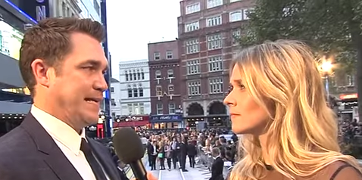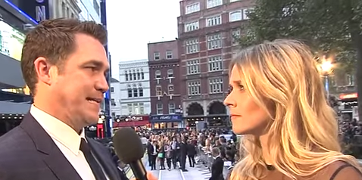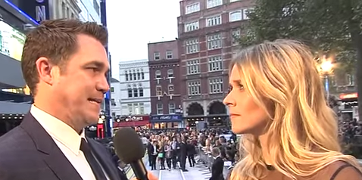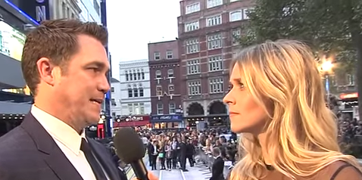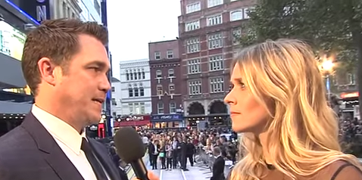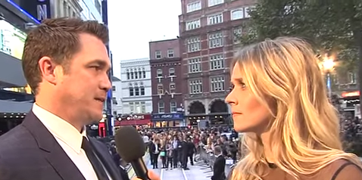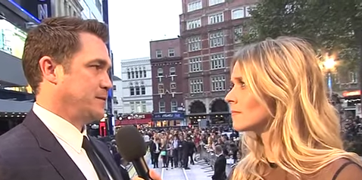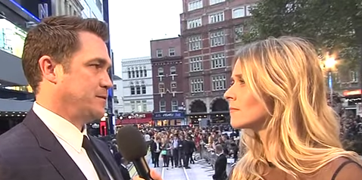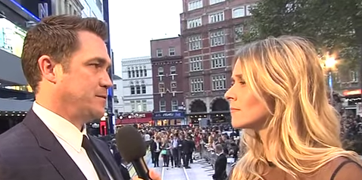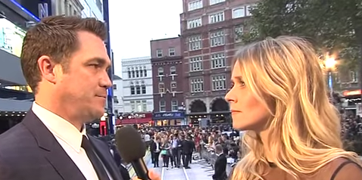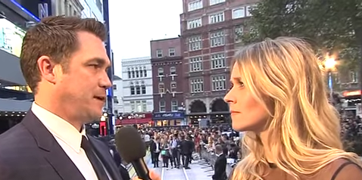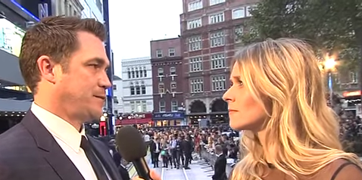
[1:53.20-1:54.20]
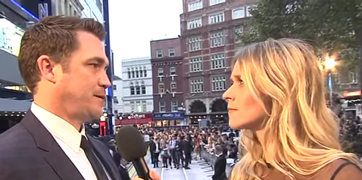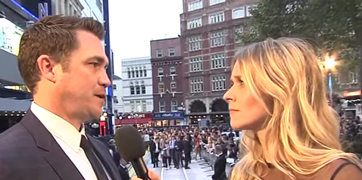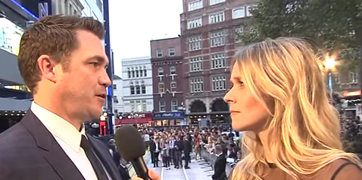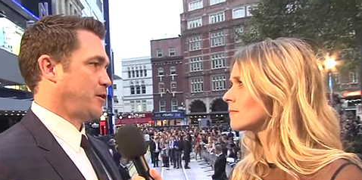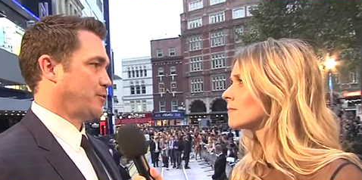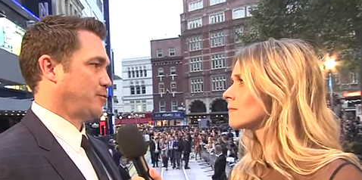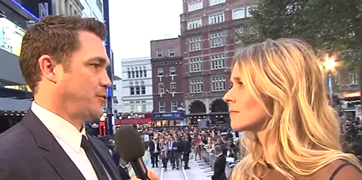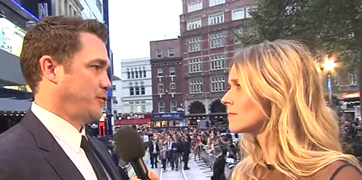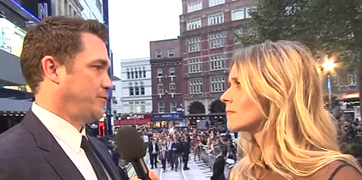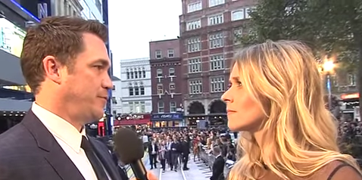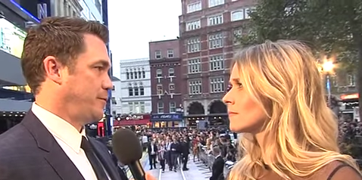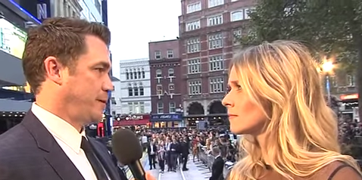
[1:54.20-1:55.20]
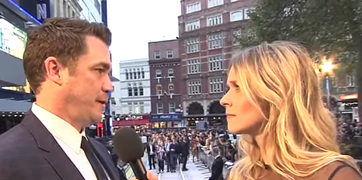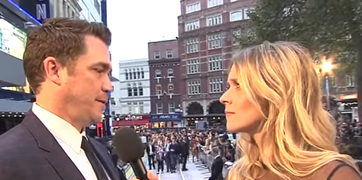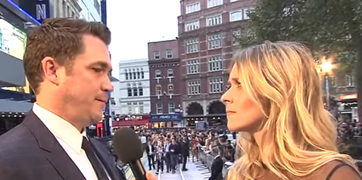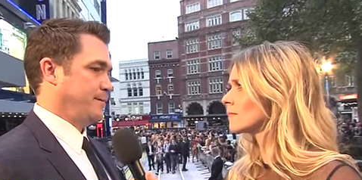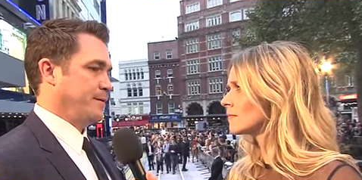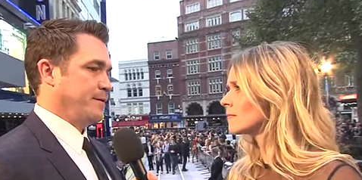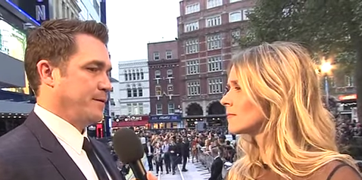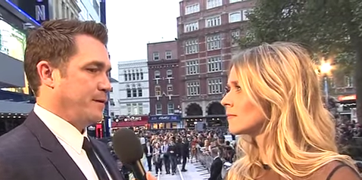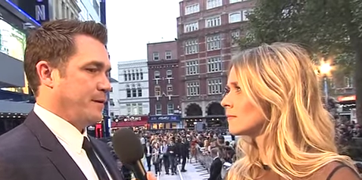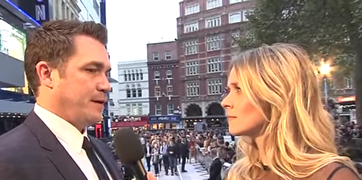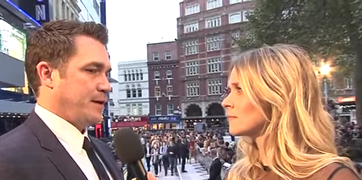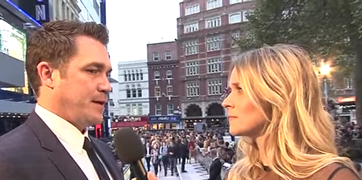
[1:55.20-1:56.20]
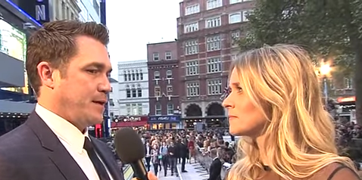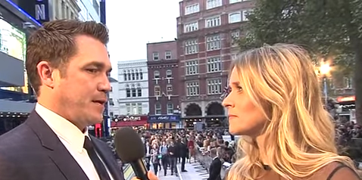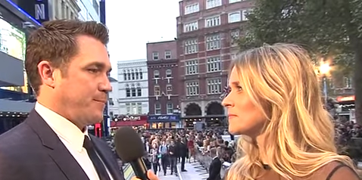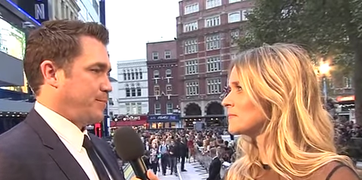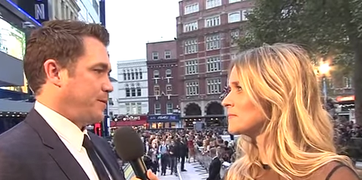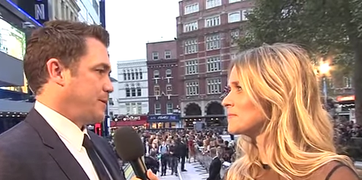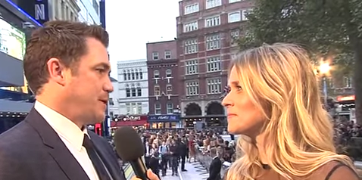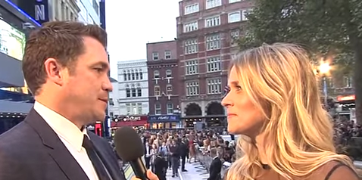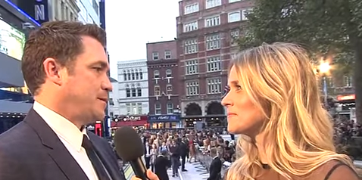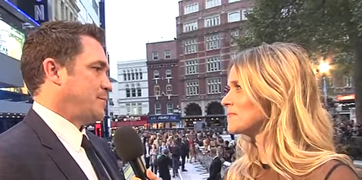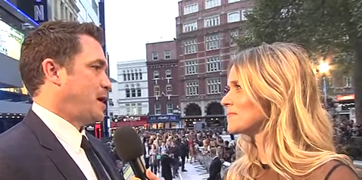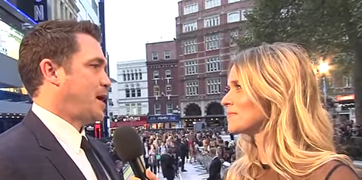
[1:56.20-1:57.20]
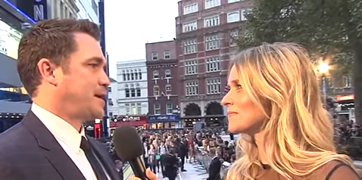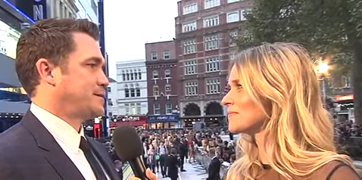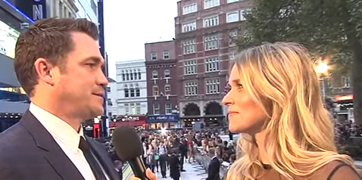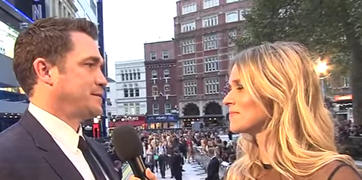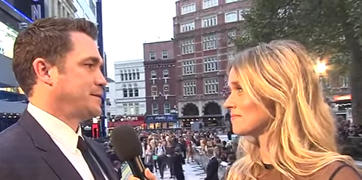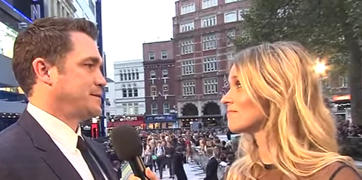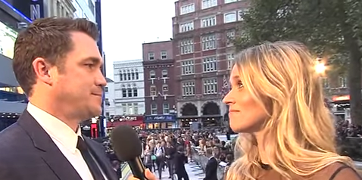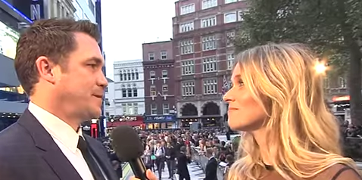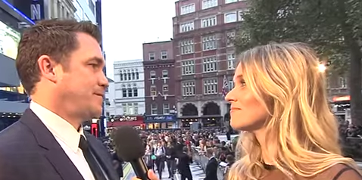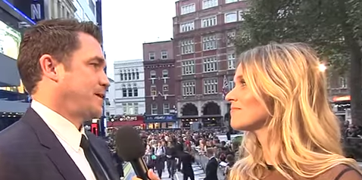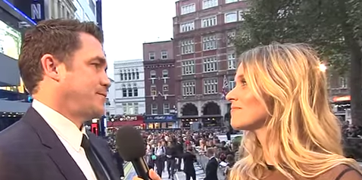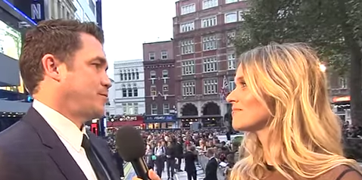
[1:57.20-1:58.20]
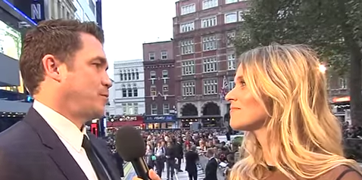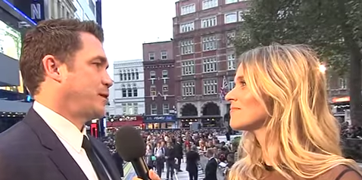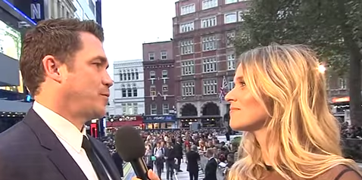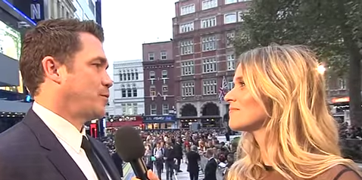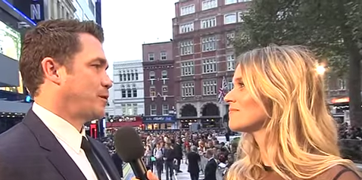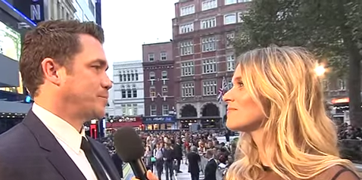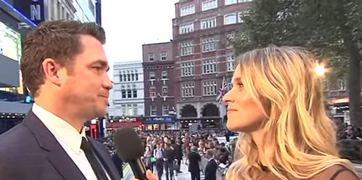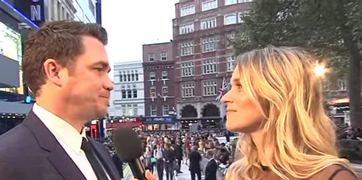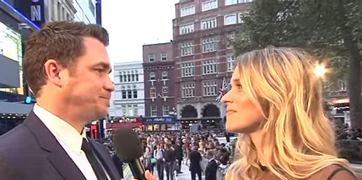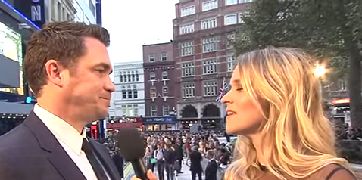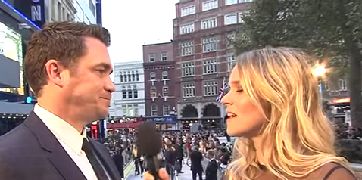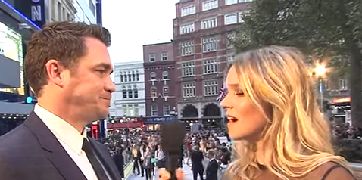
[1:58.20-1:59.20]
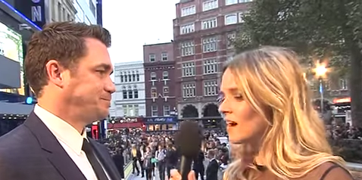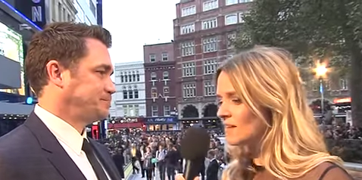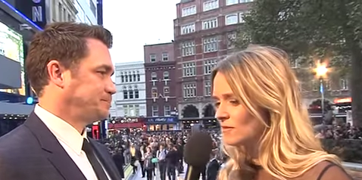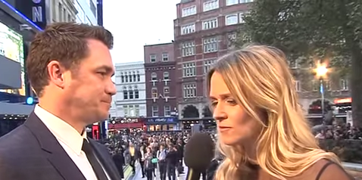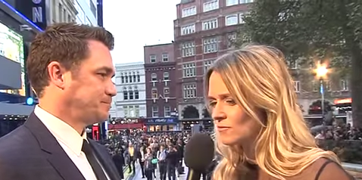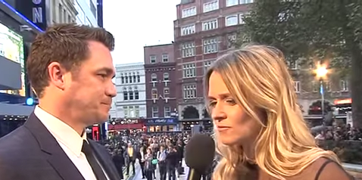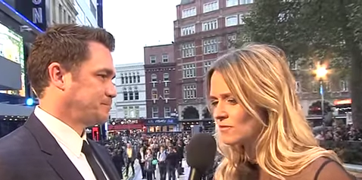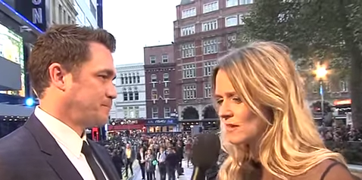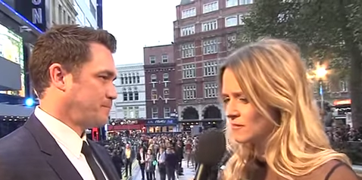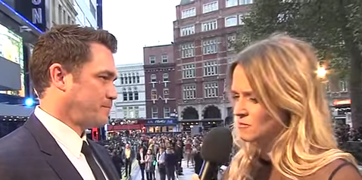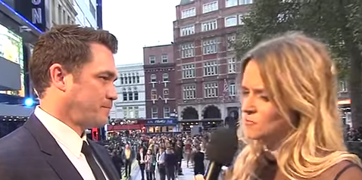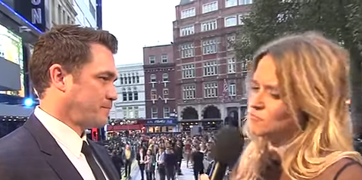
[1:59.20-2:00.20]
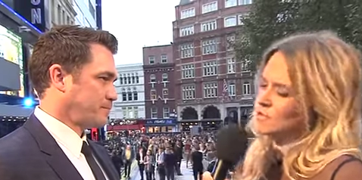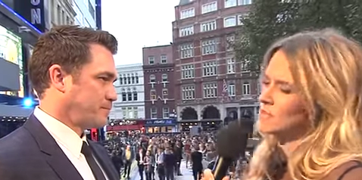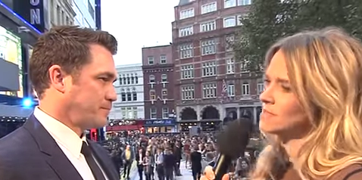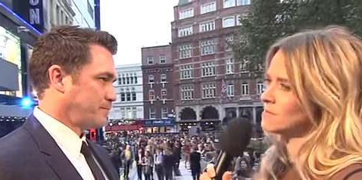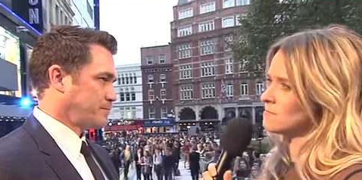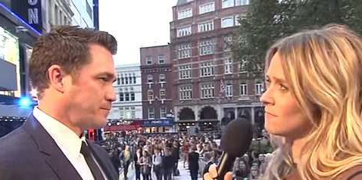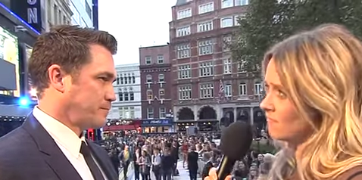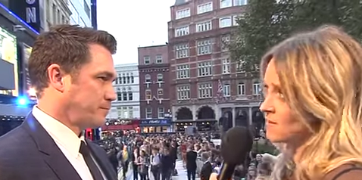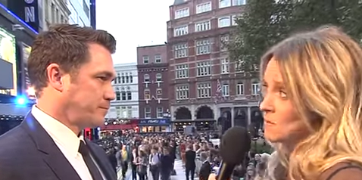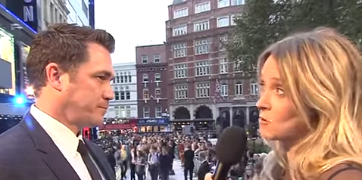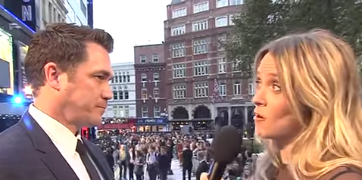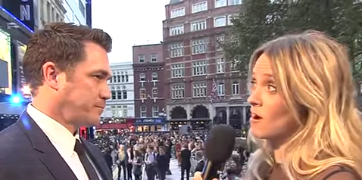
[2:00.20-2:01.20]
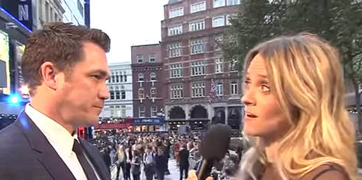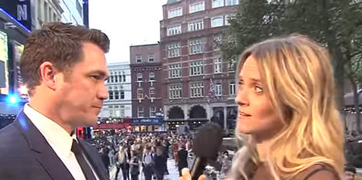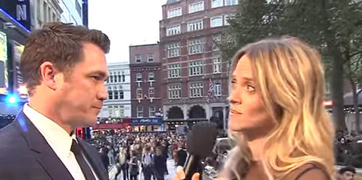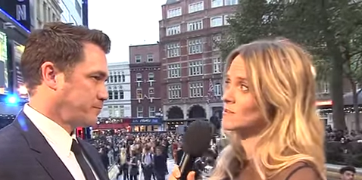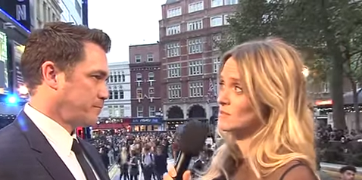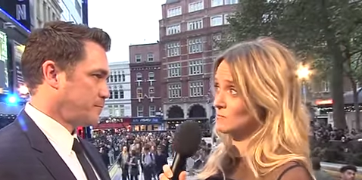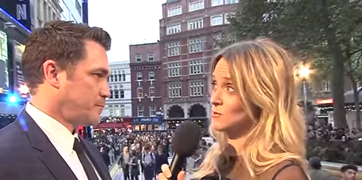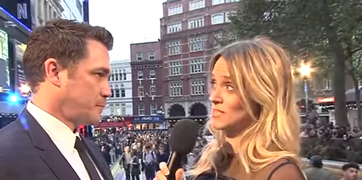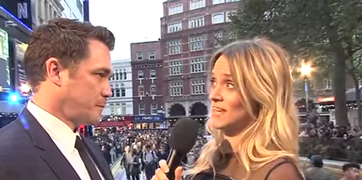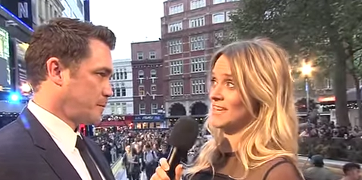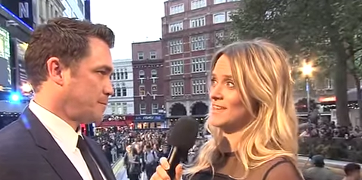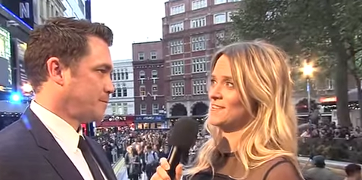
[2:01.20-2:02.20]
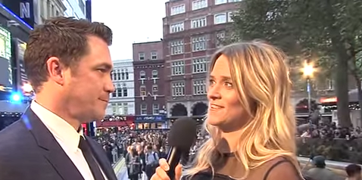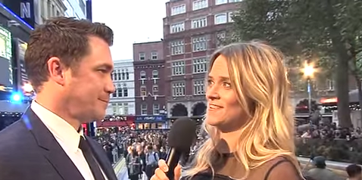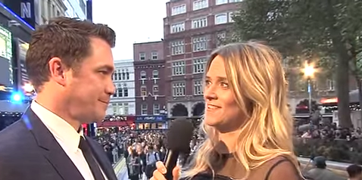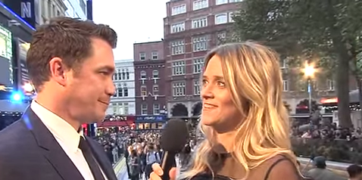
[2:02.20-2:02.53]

Speaker 1: need to make the character good for them, and not putting them in a box, and it's my favorite way to work.
Speaker 2: And these three female characters in particular,